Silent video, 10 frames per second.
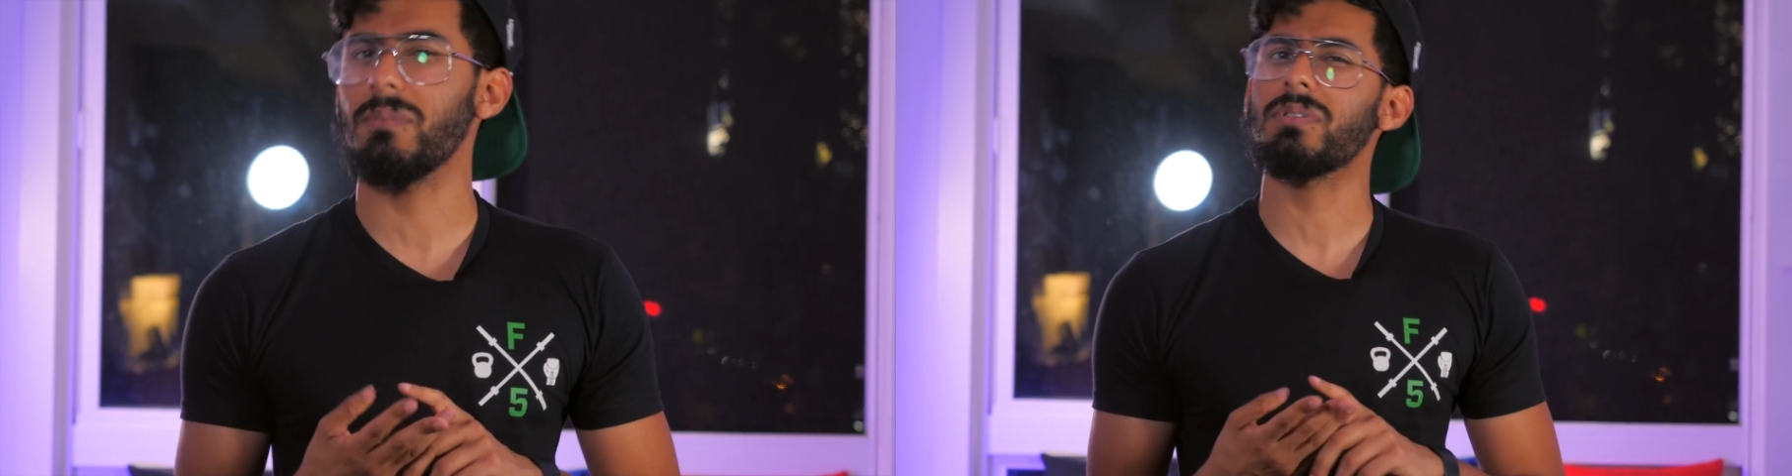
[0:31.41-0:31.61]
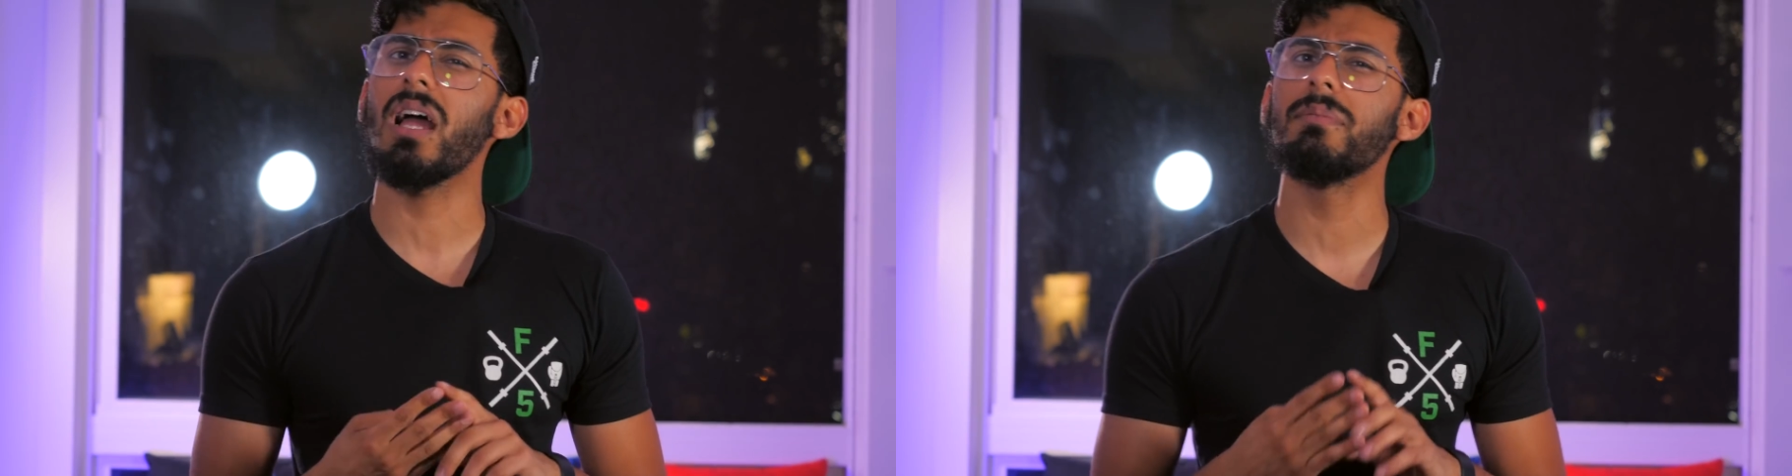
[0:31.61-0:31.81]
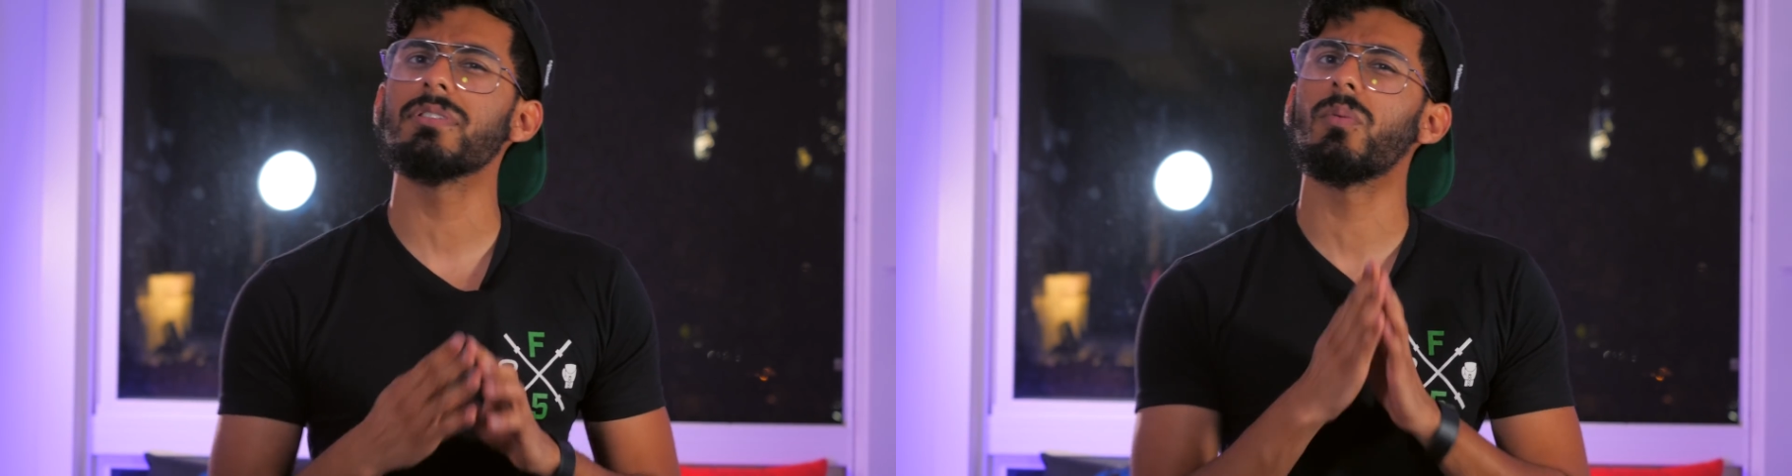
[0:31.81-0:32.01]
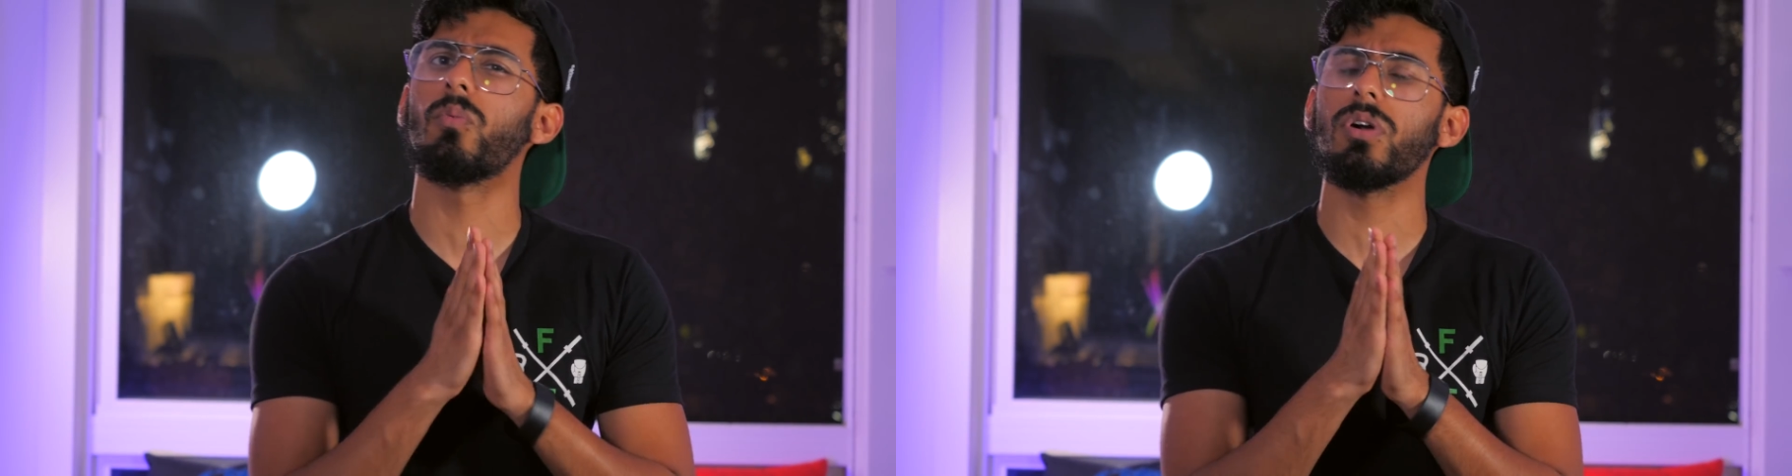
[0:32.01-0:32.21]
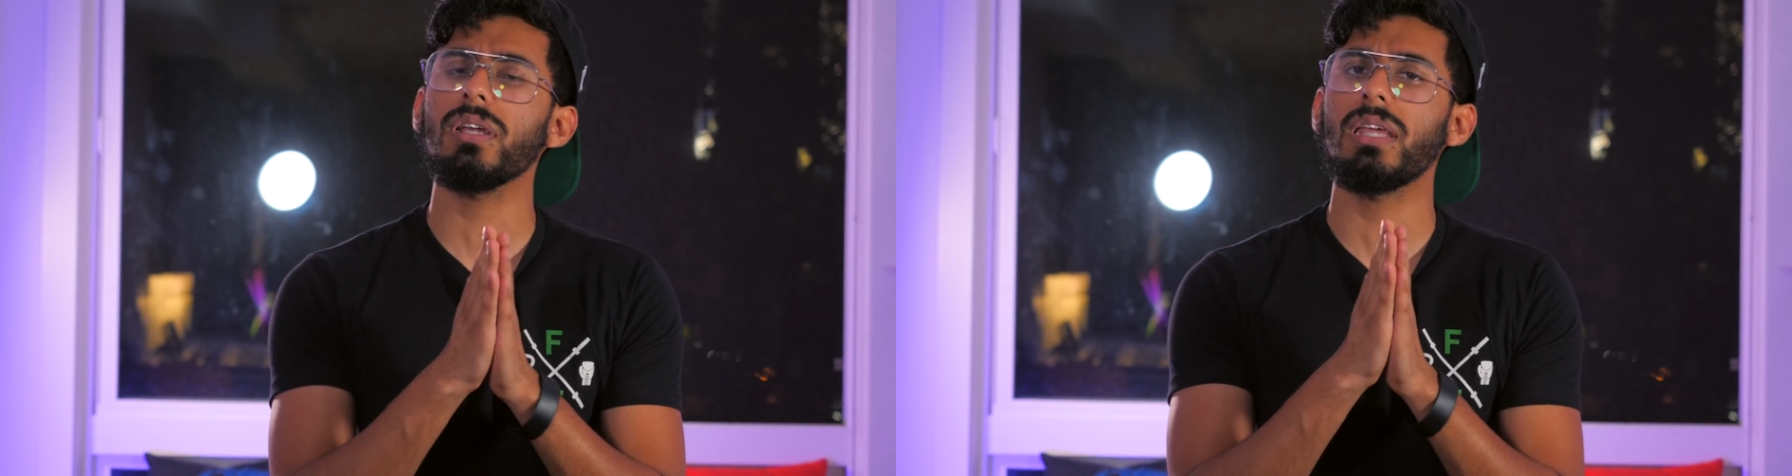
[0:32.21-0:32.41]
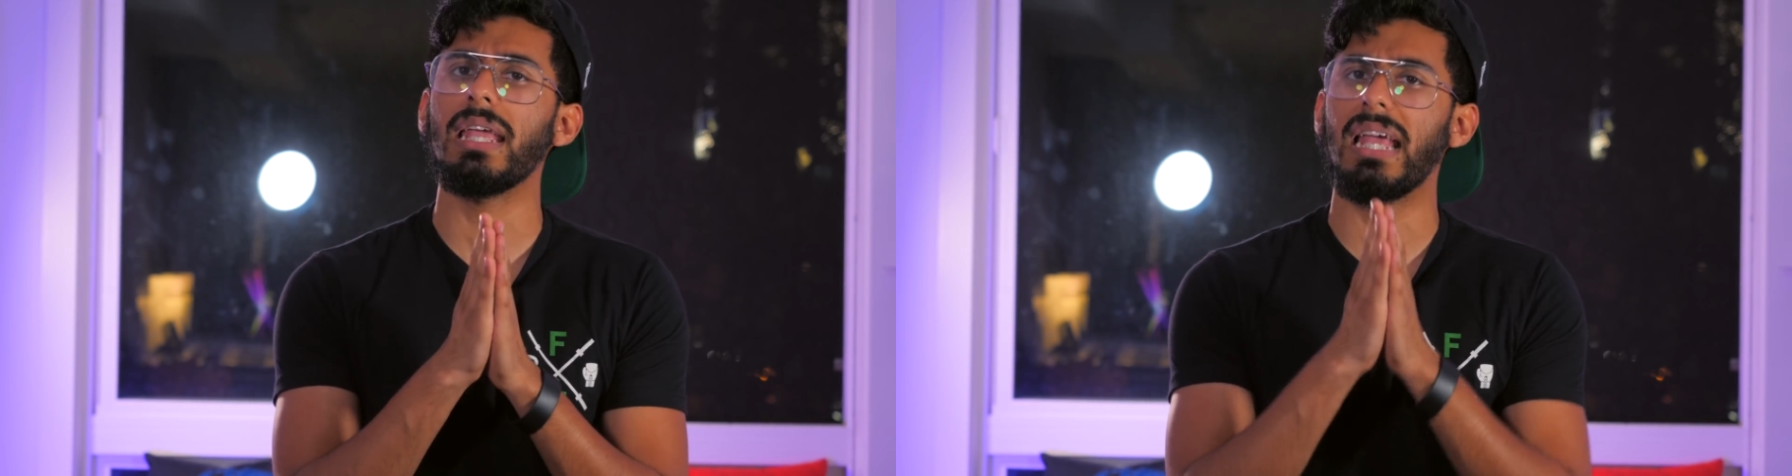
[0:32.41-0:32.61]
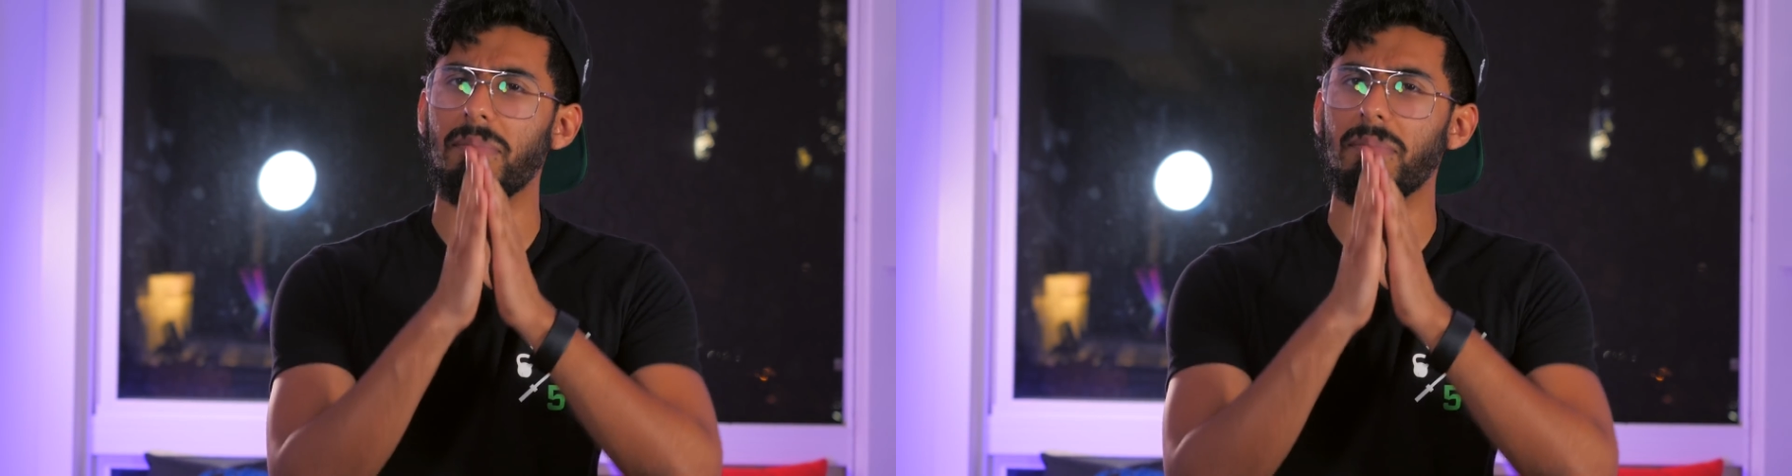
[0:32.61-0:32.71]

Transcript: Sometimes I'm working